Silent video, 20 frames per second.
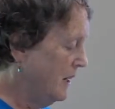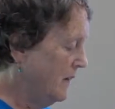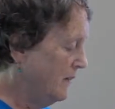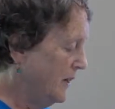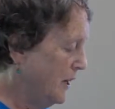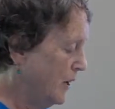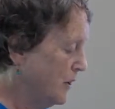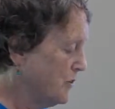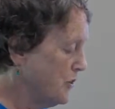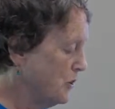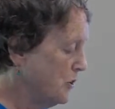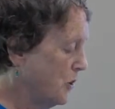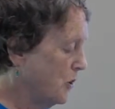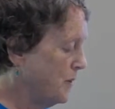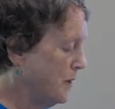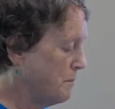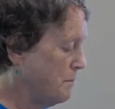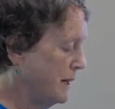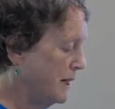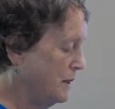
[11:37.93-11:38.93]
They also know
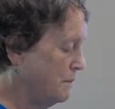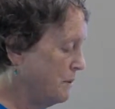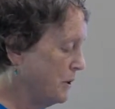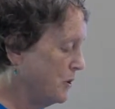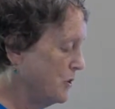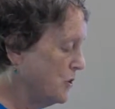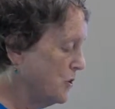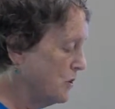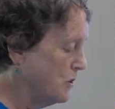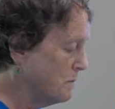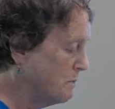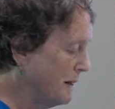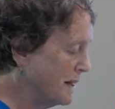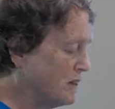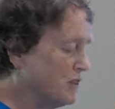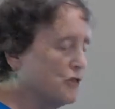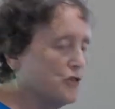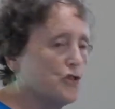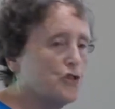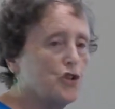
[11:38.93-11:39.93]
that many birds use
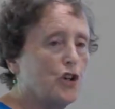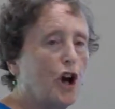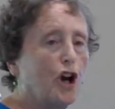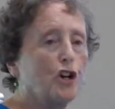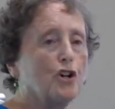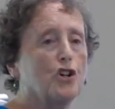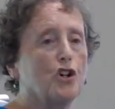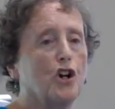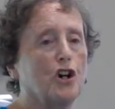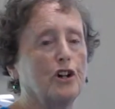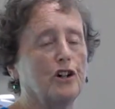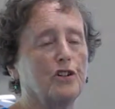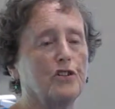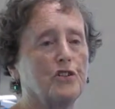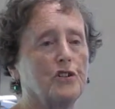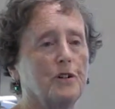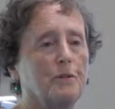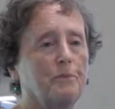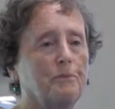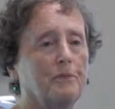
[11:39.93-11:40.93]
mental star
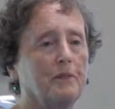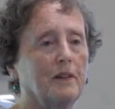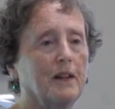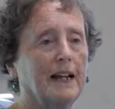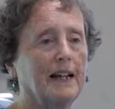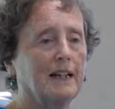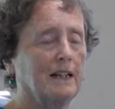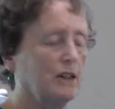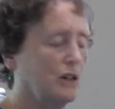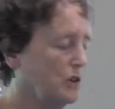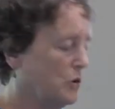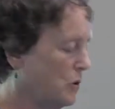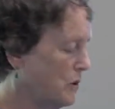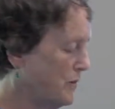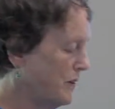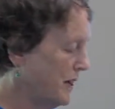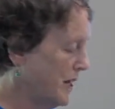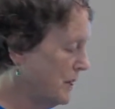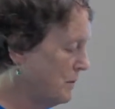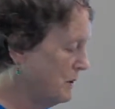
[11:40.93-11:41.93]
charts. Like in the
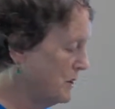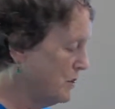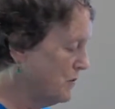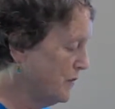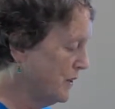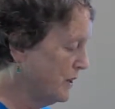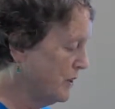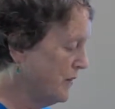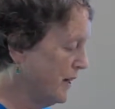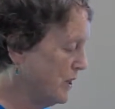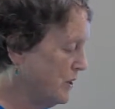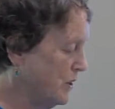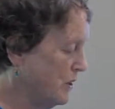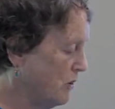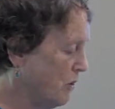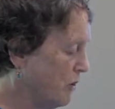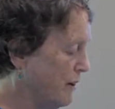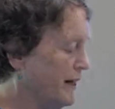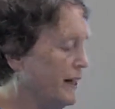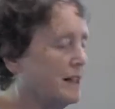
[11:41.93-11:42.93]
northern hemisphere, they
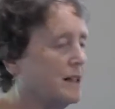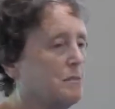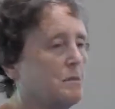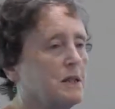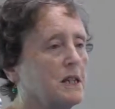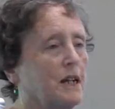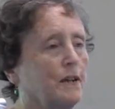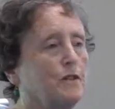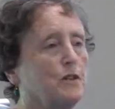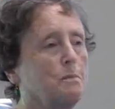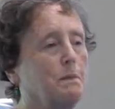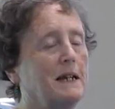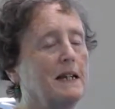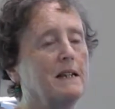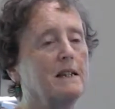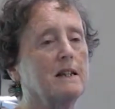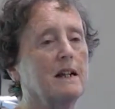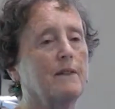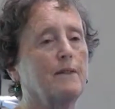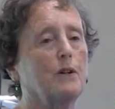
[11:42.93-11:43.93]
orient themselves
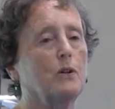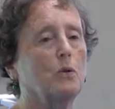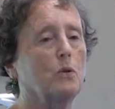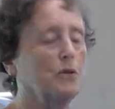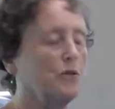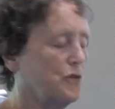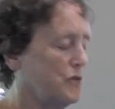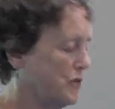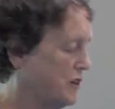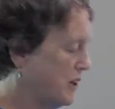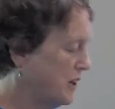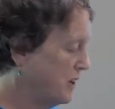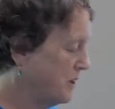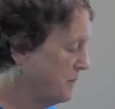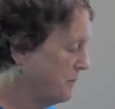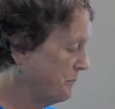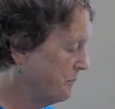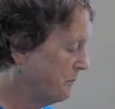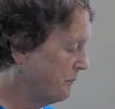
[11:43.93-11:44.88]
based on the North Star.